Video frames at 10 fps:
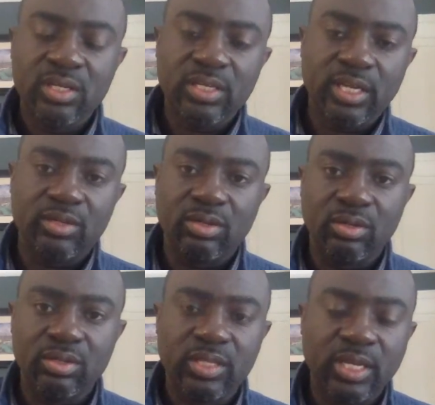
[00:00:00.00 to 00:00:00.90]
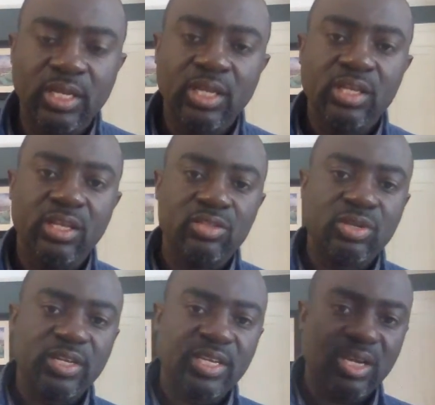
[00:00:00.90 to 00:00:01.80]
that don't look that, they
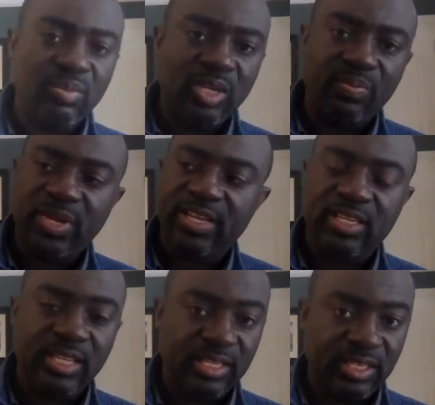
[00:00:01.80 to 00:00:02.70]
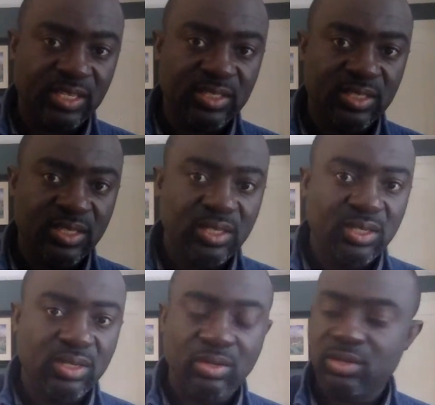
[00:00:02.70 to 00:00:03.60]
usually come in a packet like this.
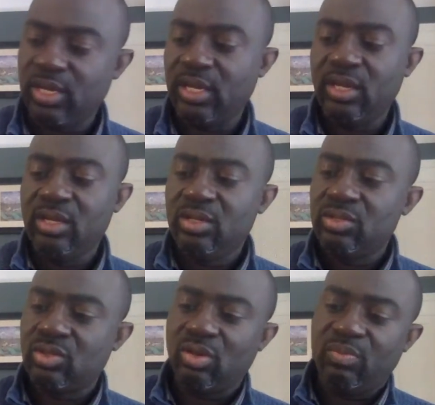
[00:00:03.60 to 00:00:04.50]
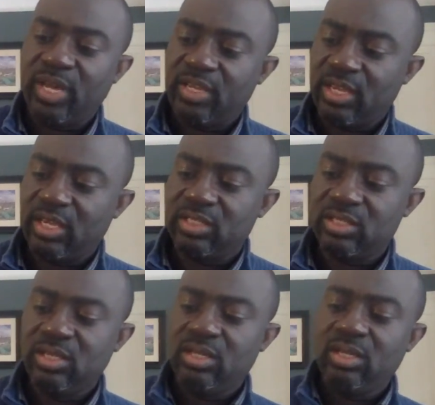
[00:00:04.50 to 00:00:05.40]
Okay, so in my
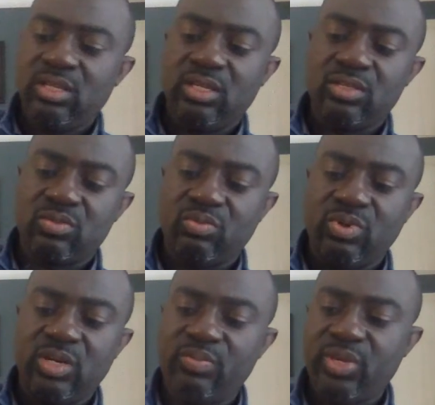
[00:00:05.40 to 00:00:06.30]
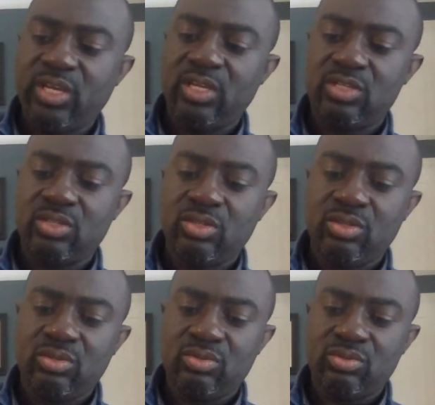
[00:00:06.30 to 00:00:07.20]
case, there's 1 page,
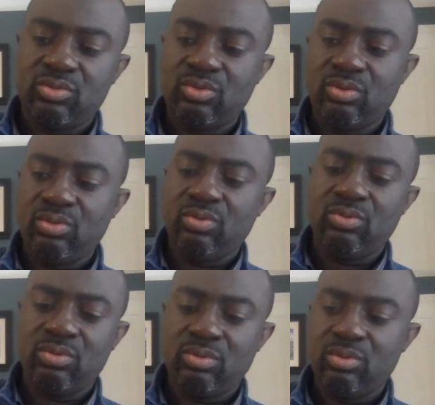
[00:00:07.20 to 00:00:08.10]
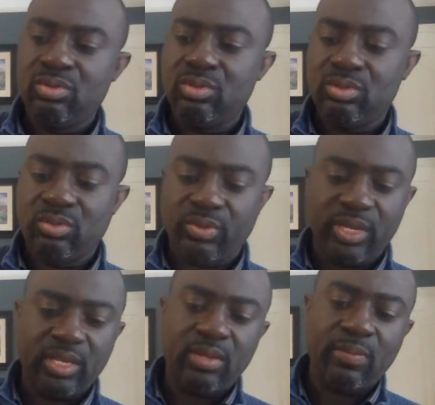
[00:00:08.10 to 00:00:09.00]
2,
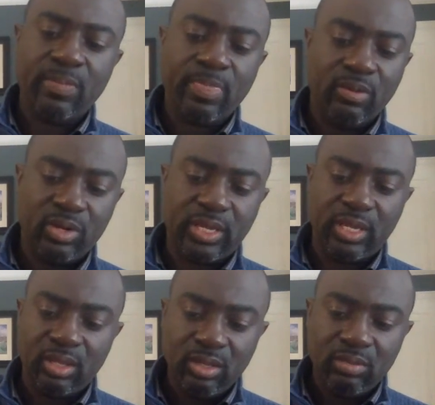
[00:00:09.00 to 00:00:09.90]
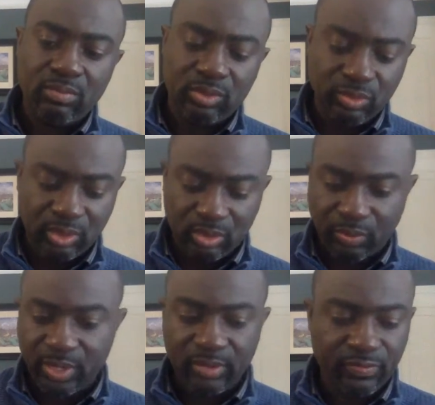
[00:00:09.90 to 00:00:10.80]
3, okay, between
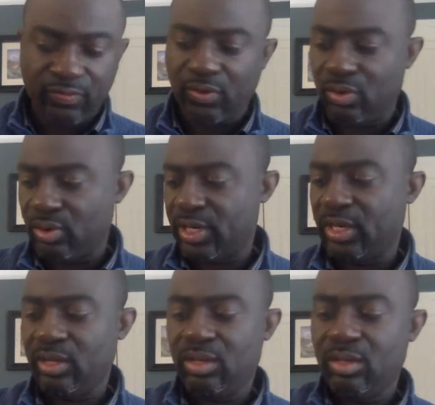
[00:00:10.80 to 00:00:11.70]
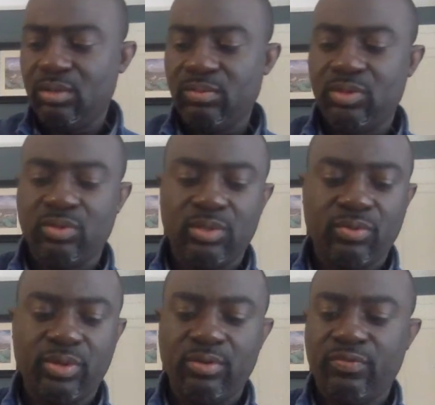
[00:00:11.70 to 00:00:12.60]
3 and 4, okay, between
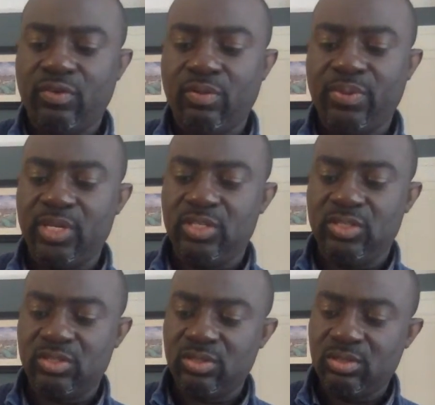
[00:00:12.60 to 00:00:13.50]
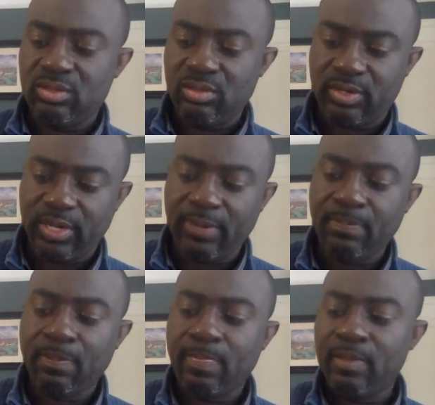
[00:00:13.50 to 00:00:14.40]
3 to 4 pages. Okay,
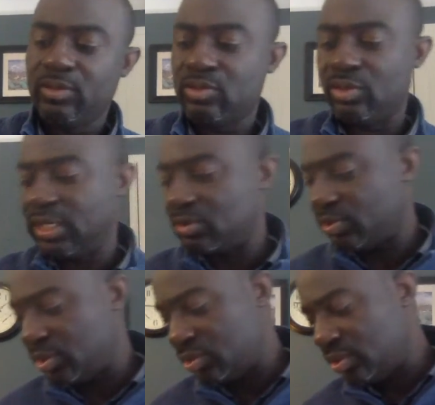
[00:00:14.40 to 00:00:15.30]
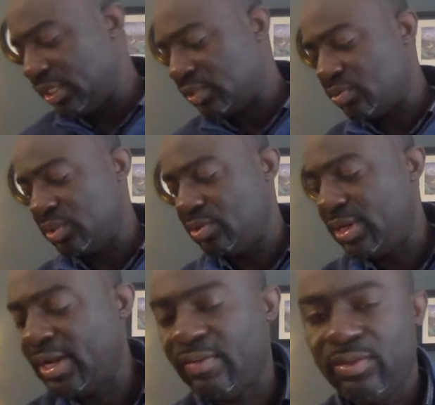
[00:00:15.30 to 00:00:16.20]
so that's what
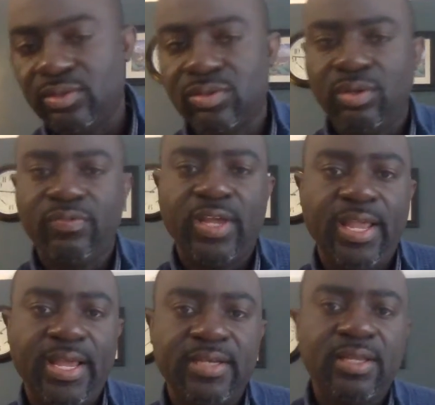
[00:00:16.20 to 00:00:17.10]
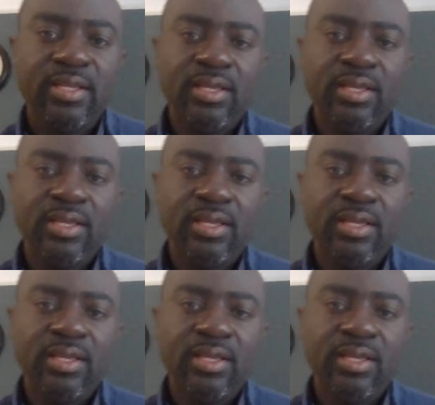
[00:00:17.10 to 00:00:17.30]
you're having. So if I add